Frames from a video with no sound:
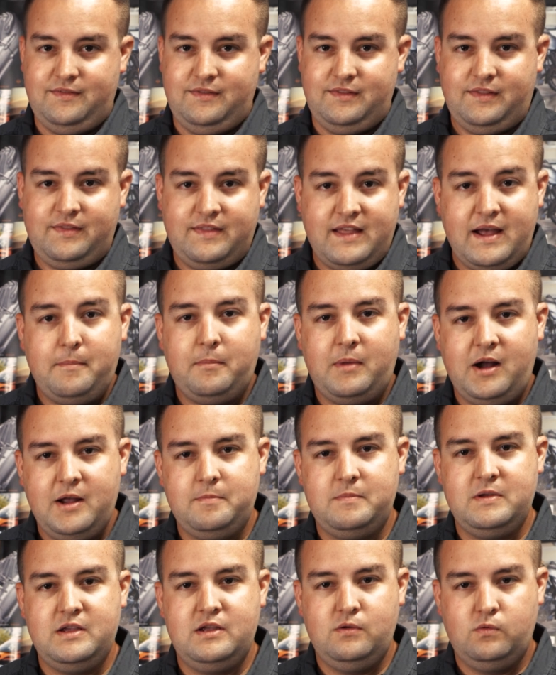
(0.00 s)
that
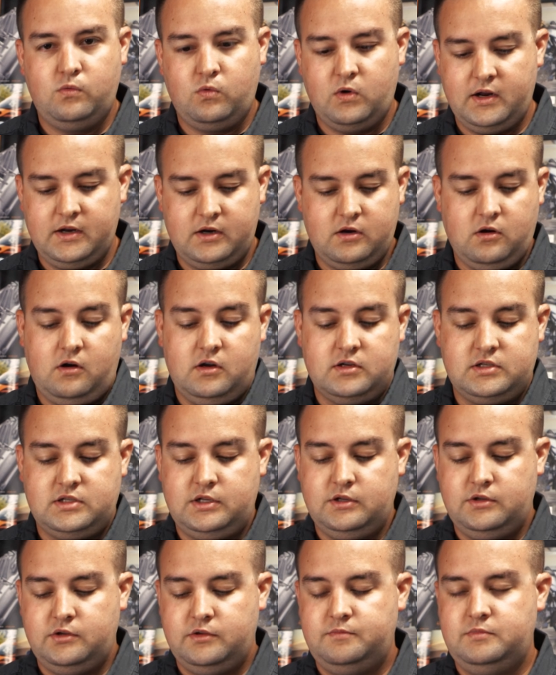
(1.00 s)
might be what it costs
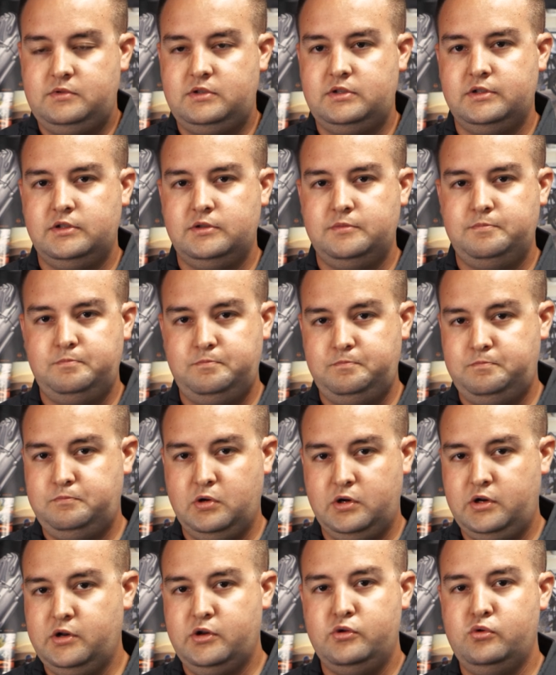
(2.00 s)
to
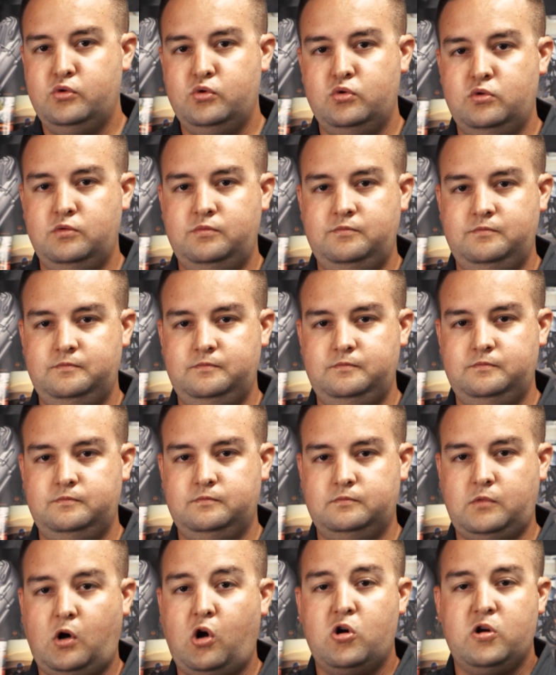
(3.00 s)
put a new
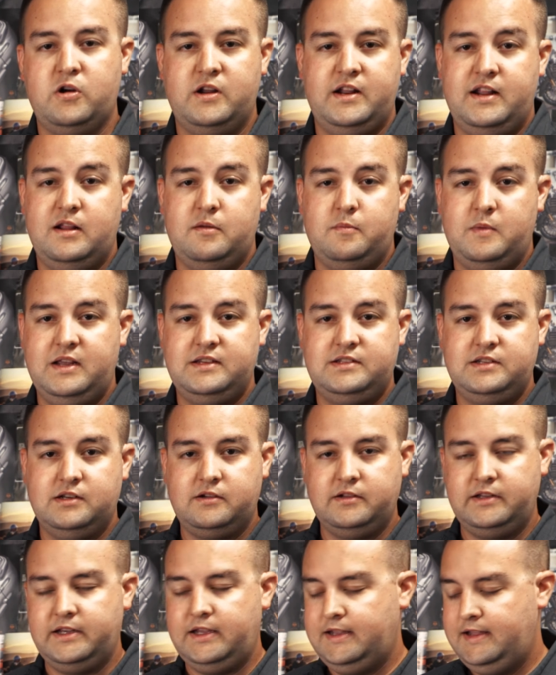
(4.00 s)
part in it,
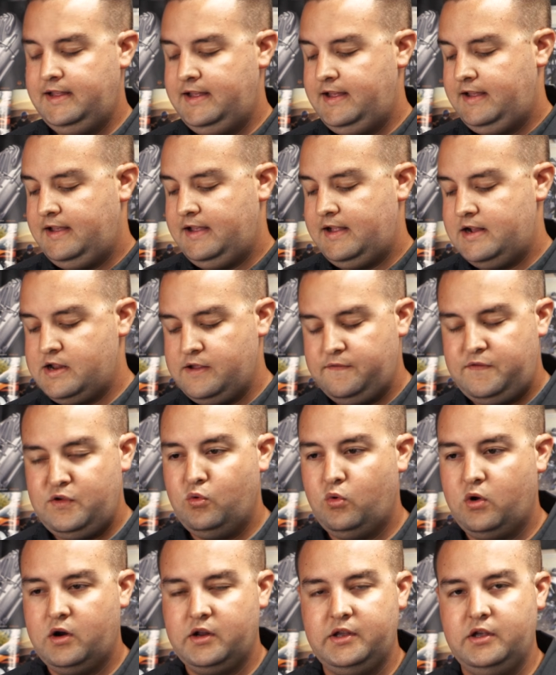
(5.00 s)
basically. And if you
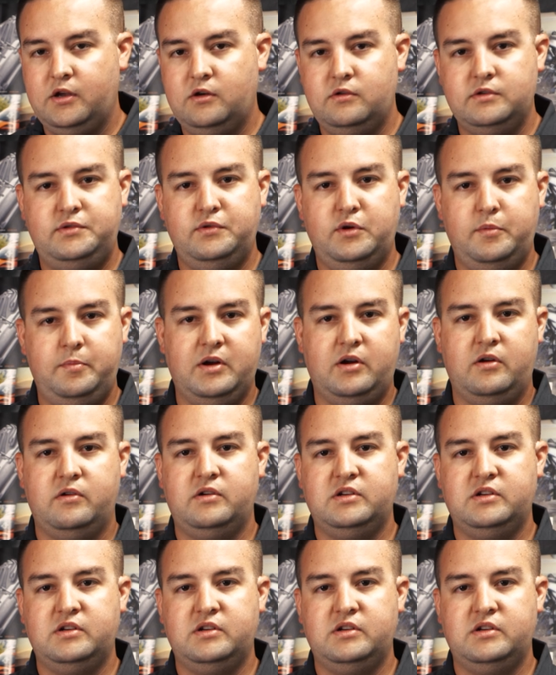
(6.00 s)
want to go to a bigger